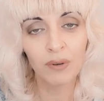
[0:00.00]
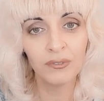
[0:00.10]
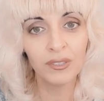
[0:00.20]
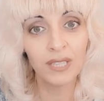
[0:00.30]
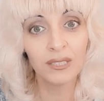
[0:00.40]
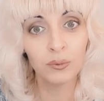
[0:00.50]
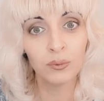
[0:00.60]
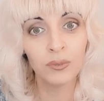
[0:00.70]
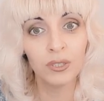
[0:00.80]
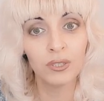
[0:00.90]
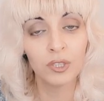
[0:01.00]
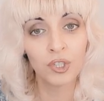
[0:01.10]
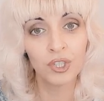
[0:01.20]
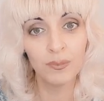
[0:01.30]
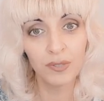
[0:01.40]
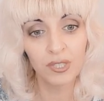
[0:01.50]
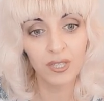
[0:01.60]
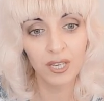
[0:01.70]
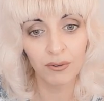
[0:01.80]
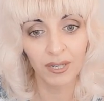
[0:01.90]
I think that would be the cheapest
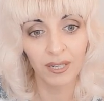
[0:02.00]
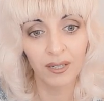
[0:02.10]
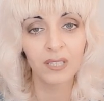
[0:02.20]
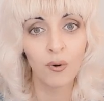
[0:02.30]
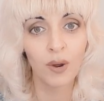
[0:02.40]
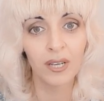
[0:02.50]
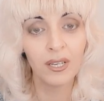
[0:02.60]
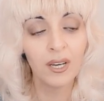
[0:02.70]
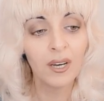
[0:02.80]
area, how I